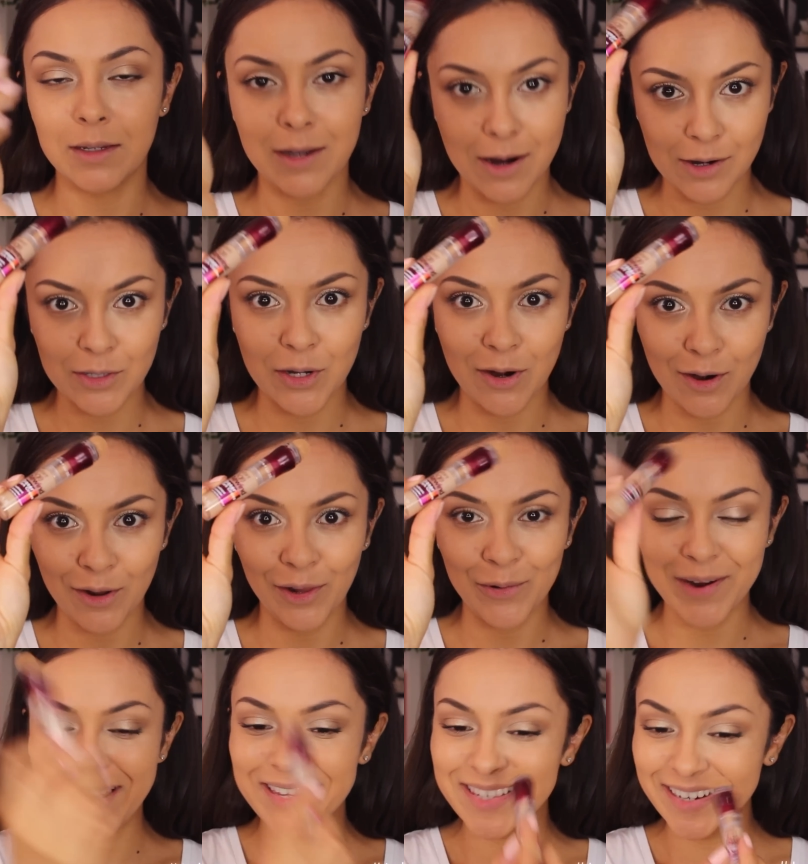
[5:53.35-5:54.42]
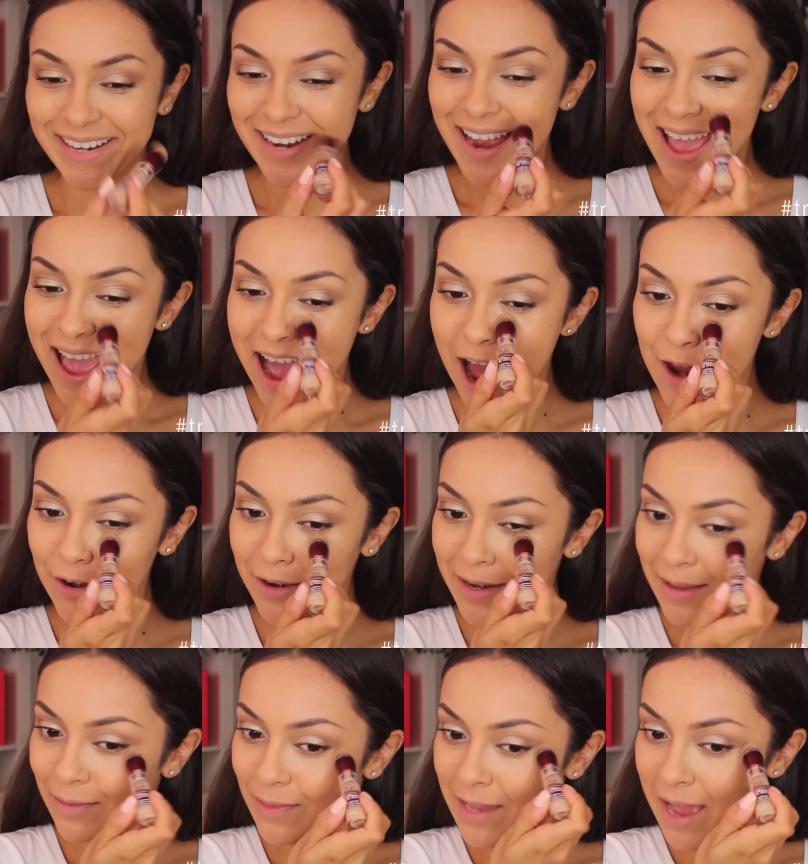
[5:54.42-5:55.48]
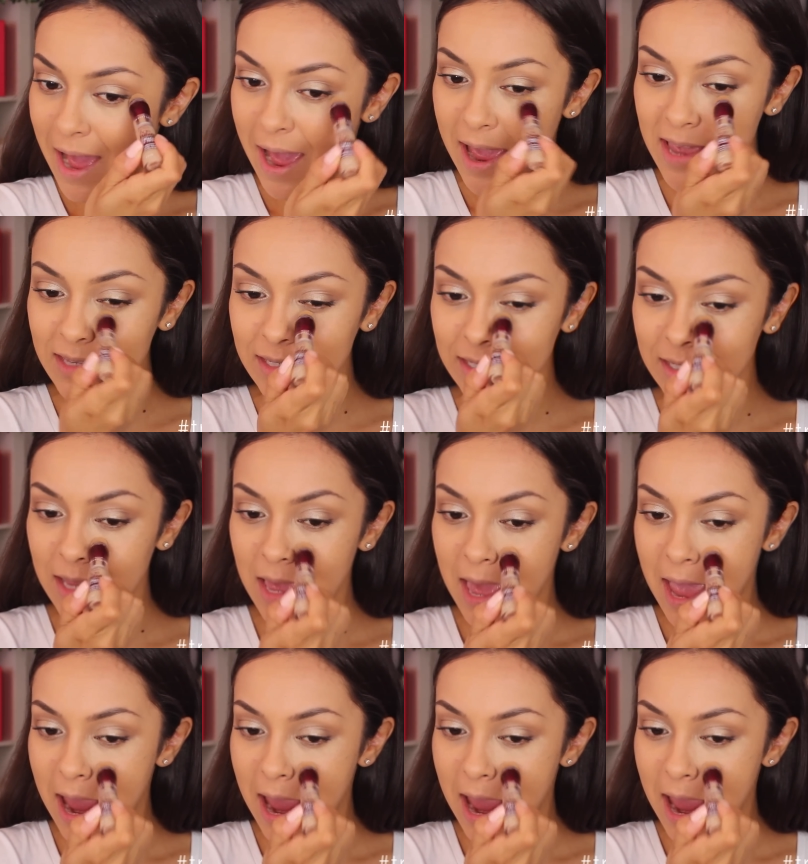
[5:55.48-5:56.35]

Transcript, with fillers: Dark Circle Eraser underneath the eyes.